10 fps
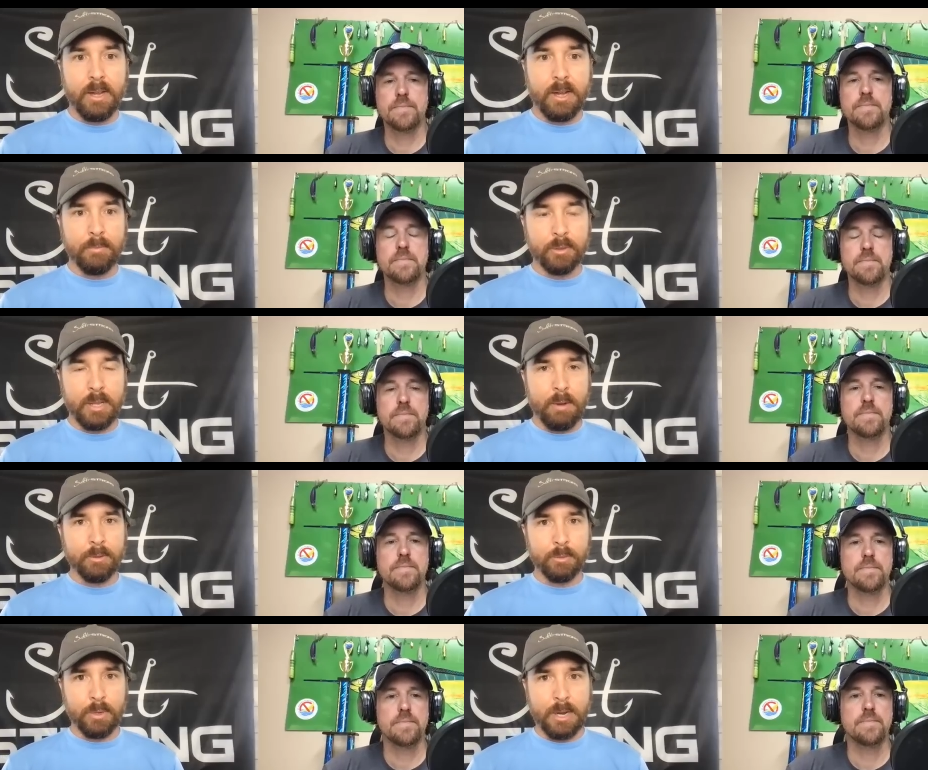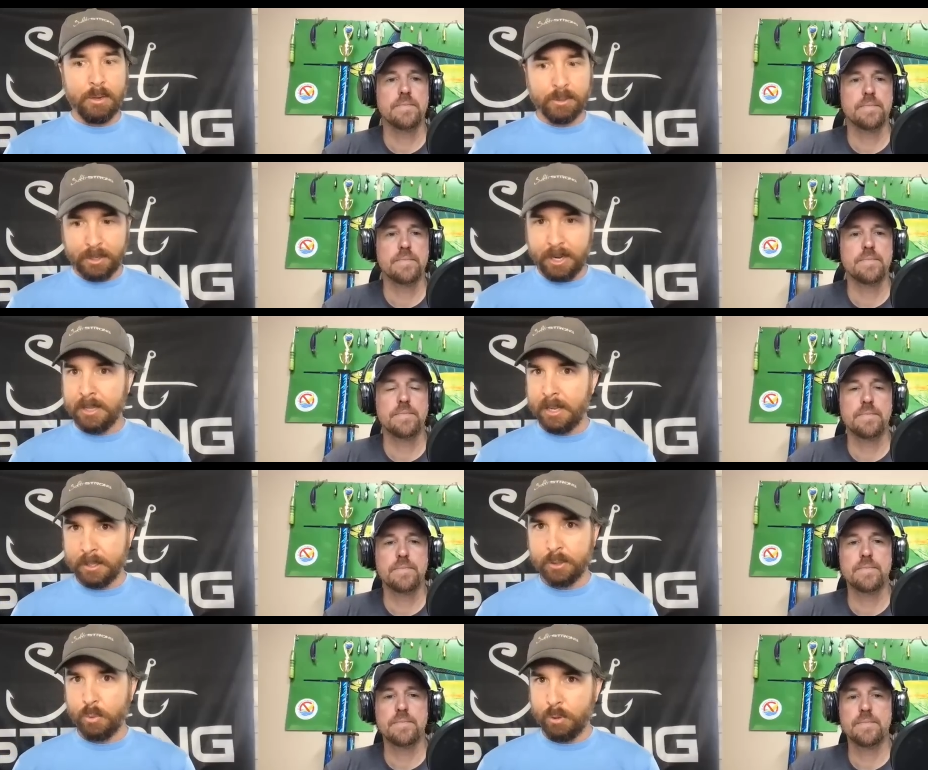Speaker 1: Um, so that was when I was okay,
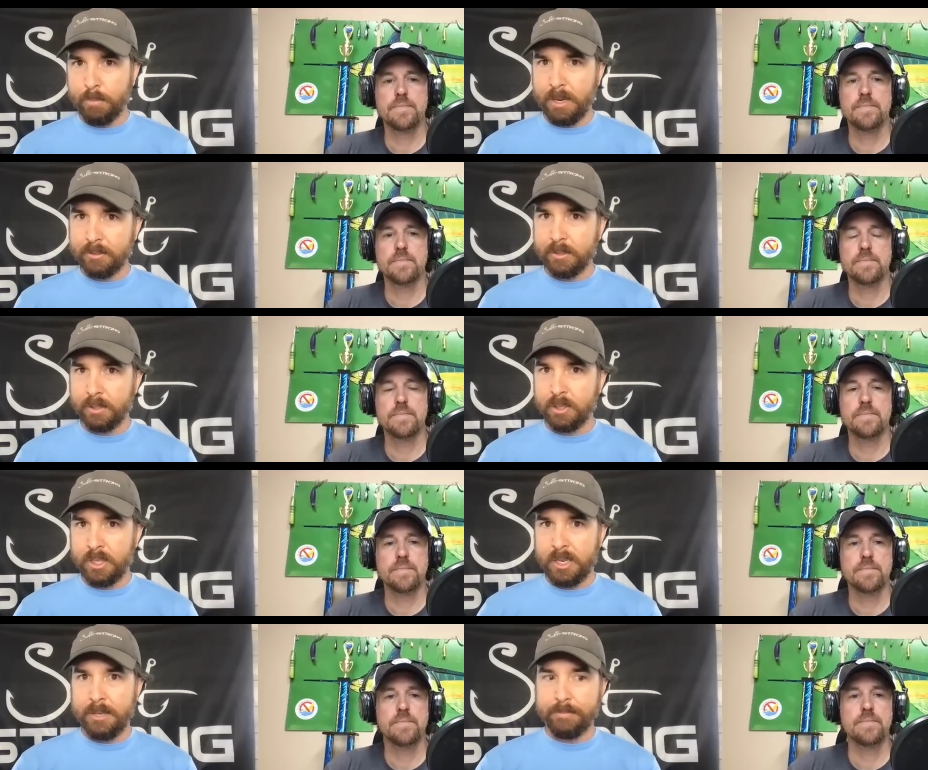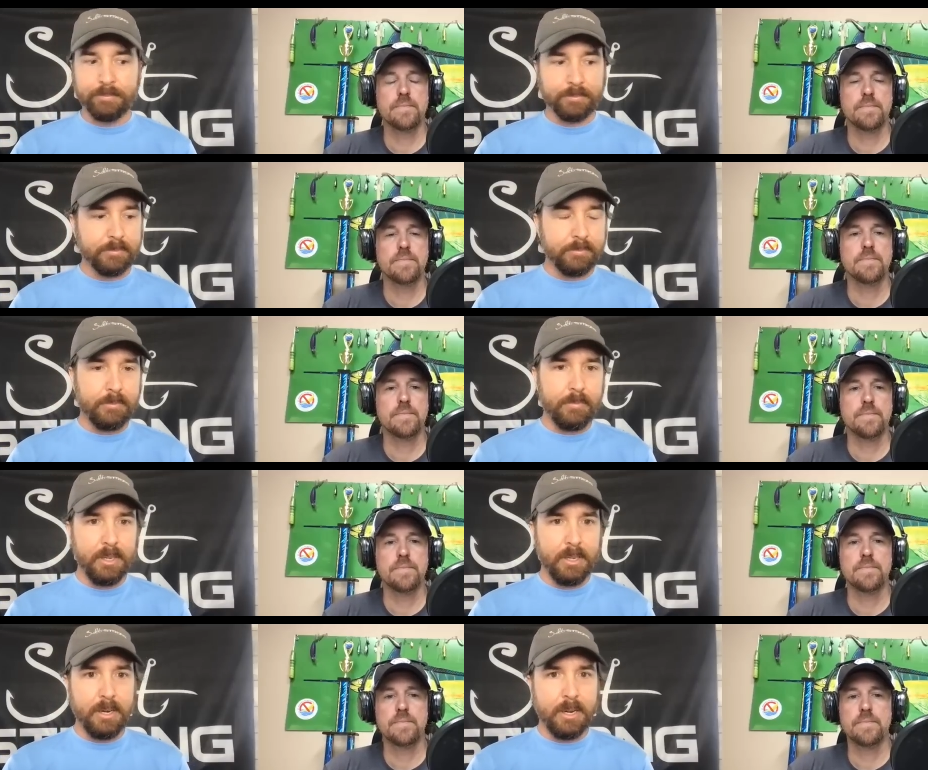like this oil based is legit,
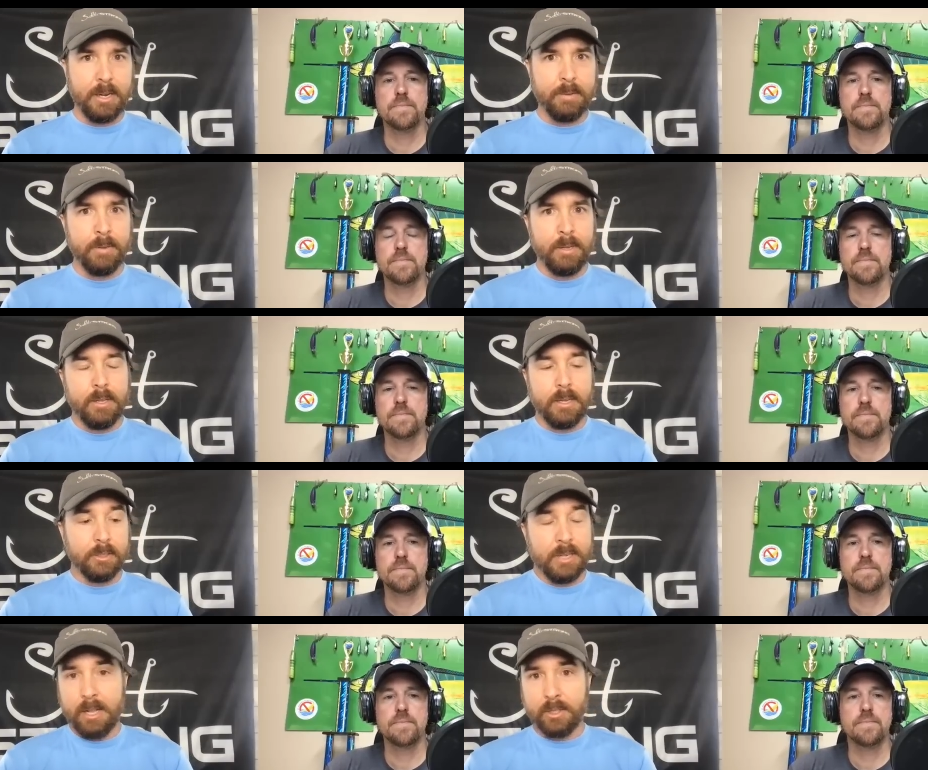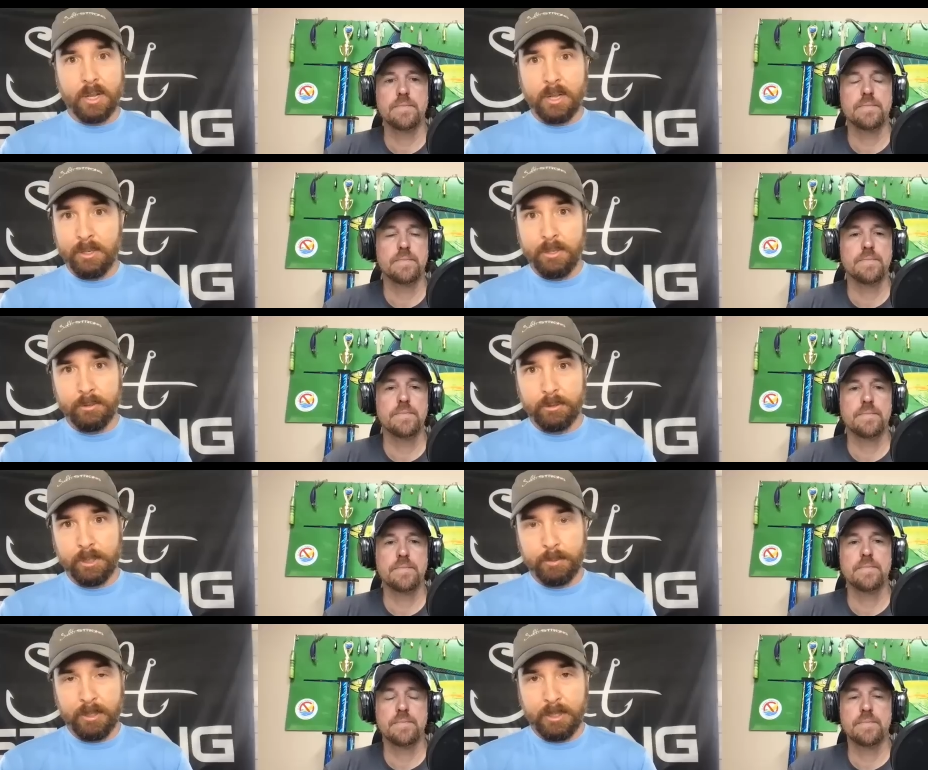and uh, and so now it's all I use
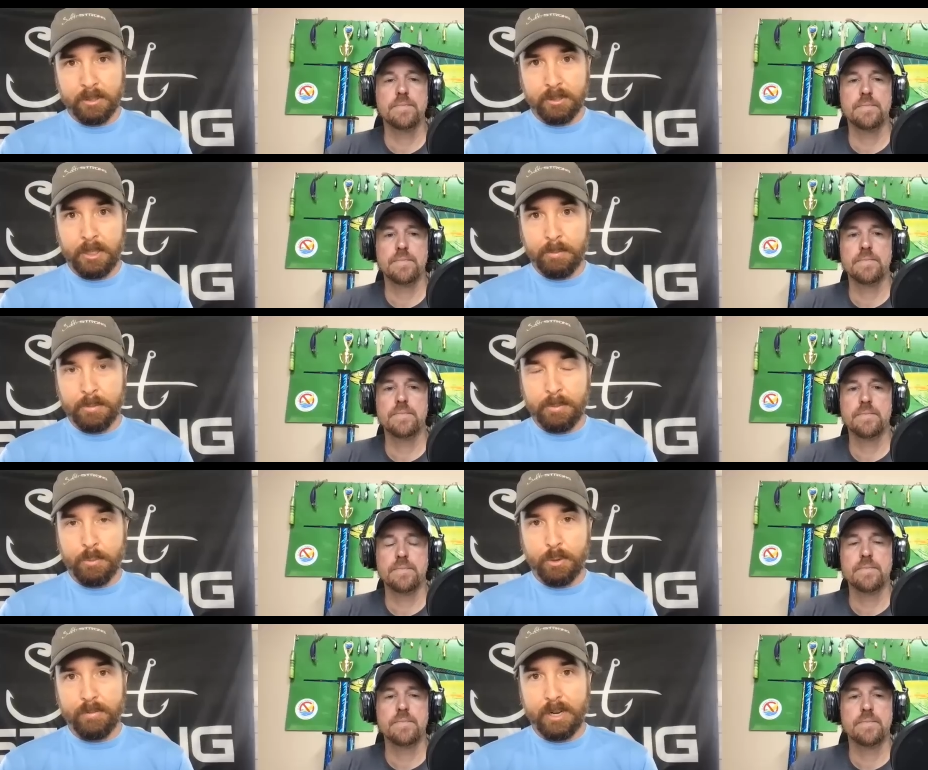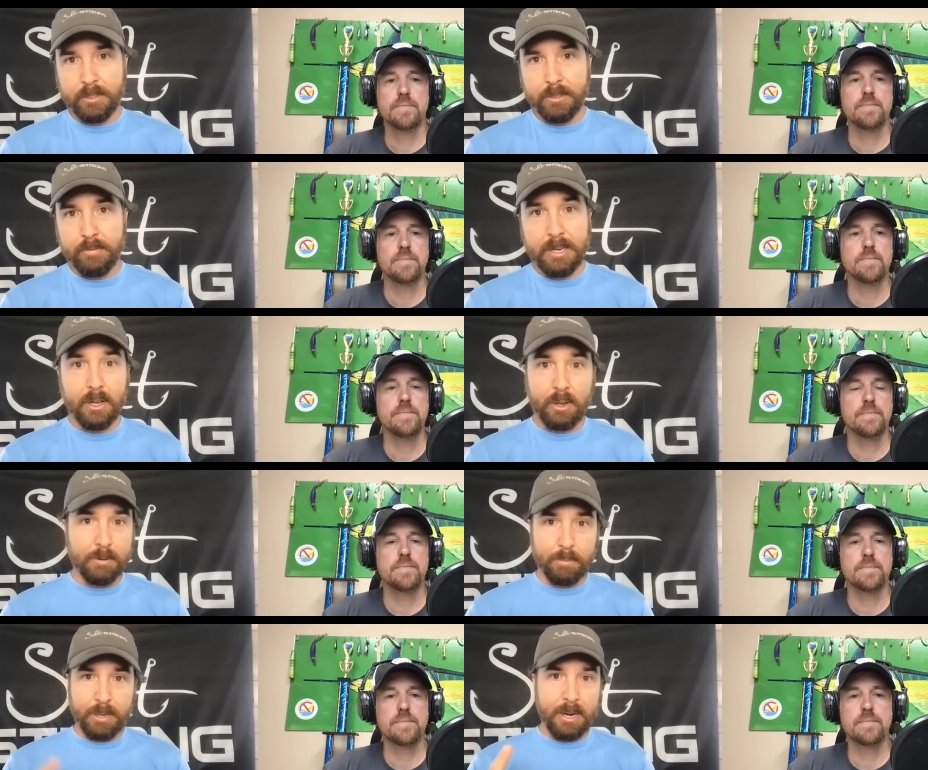just because it seems to be more effective. And I
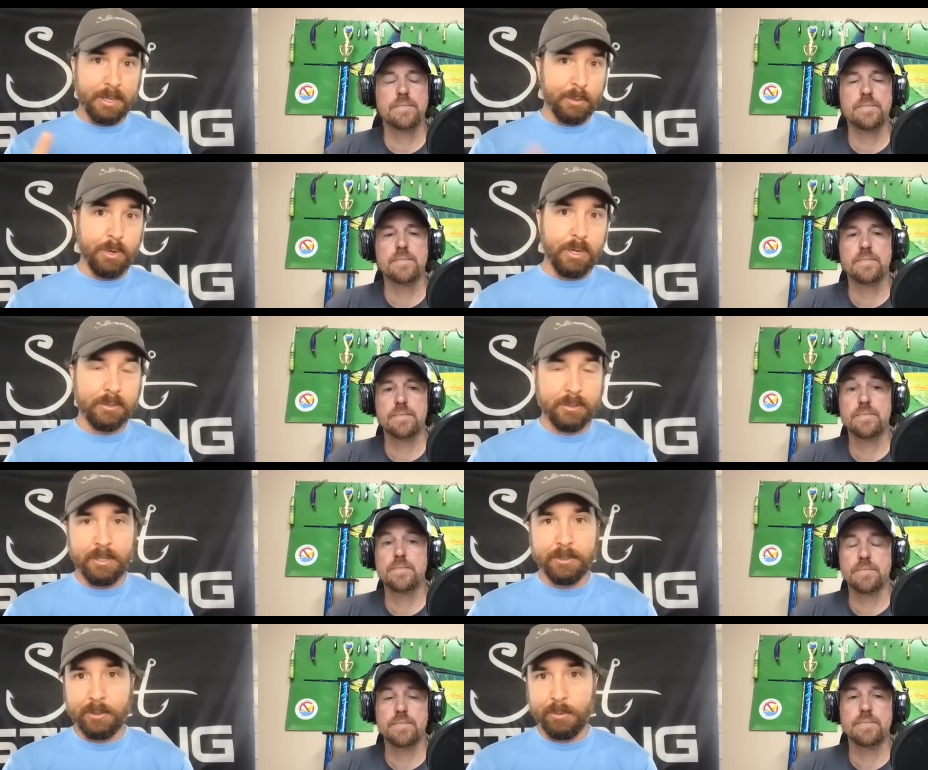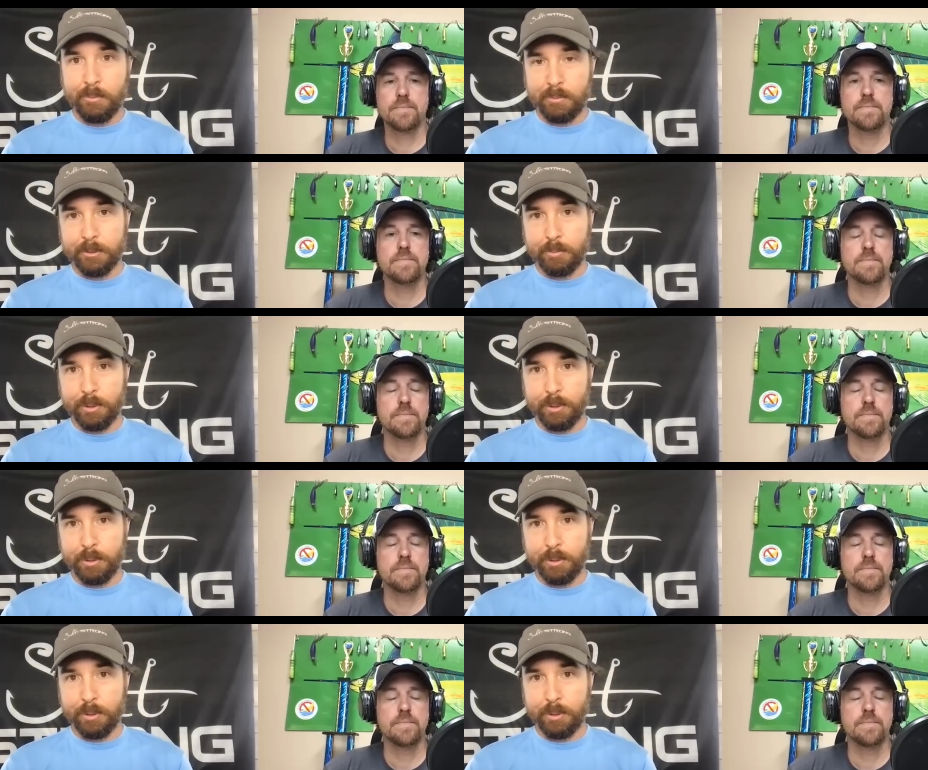want to apply it like once. I just do it once